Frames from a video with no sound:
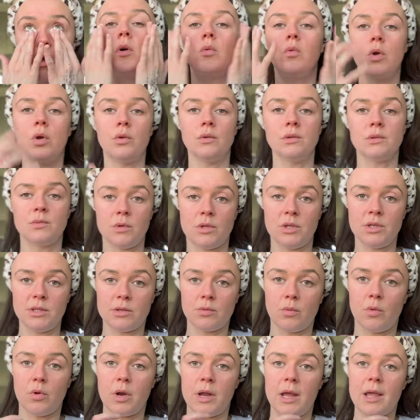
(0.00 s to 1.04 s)
wounds, which is
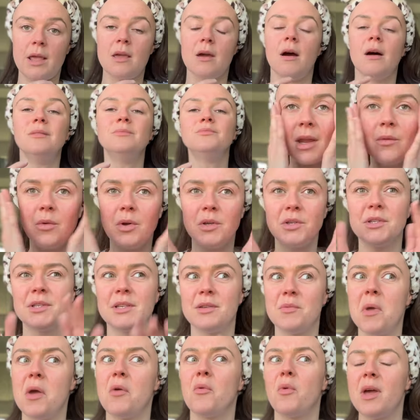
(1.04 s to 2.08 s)
the one here, which is a
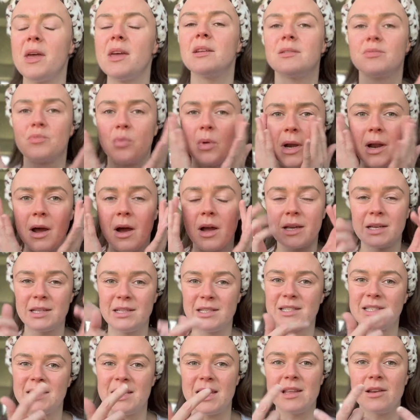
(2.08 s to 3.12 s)
bit weird. Well, now I can
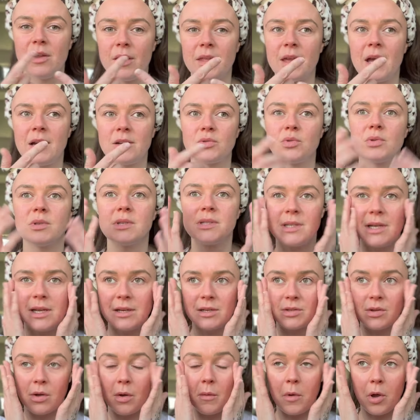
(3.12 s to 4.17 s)
see like the actual
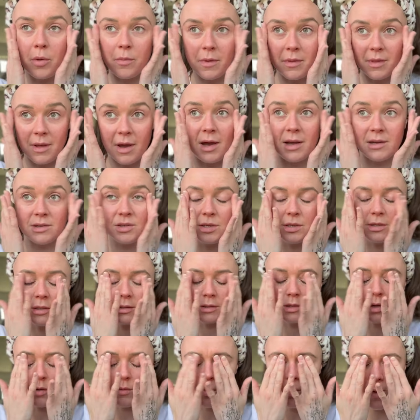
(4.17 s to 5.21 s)
stitch, so I'm hoping that actually does
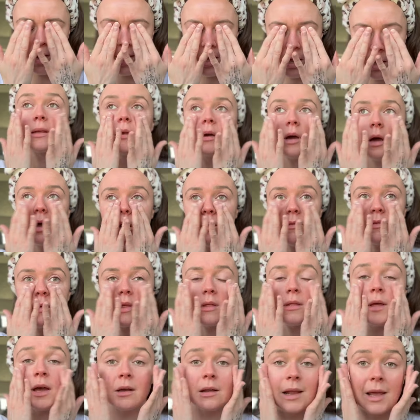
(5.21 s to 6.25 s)
go away. Other than
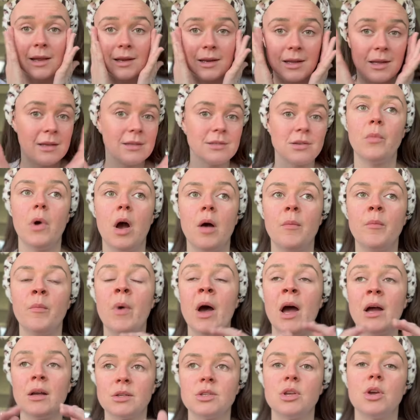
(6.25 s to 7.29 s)
that, ladies, I'm
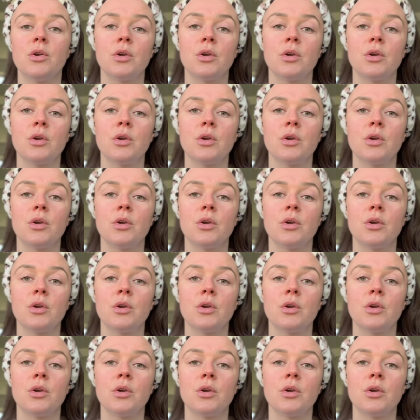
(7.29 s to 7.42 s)
actually